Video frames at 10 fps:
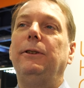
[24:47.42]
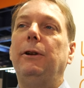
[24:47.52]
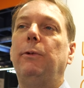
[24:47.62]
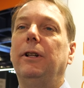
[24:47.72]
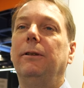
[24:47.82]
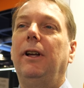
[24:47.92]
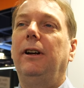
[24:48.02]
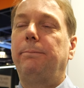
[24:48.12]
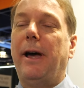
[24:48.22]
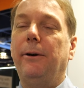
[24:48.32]
It will
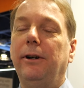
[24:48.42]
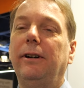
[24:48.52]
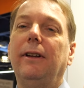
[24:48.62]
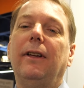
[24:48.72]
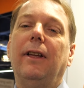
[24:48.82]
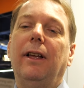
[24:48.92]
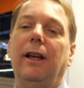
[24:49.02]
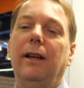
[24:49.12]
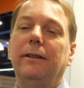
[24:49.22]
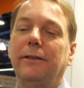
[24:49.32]
power.
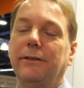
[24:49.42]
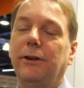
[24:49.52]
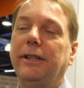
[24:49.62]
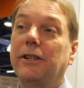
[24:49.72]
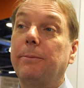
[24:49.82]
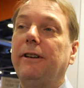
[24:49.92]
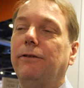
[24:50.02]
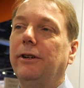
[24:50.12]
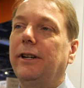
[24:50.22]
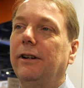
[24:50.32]
Sorry, it doesn't mean
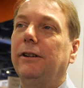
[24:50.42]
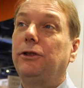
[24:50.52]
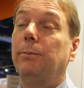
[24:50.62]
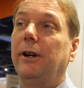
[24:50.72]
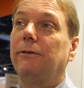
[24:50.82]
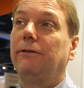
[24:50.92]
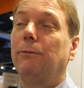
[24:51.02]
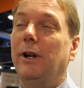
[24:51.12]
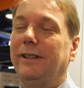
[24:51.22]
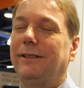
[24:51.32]
4X or
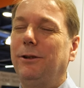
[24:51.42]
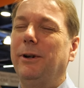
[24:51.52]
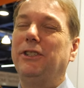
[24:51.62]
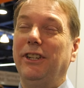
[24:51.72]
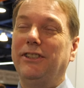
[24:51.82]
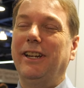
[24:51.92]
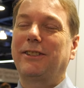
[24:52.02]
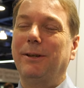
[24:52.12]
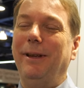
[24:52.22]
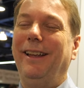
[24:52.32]

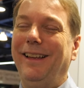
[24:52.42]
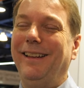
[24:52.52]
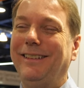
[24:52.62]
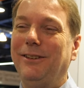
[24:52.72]
2.6X.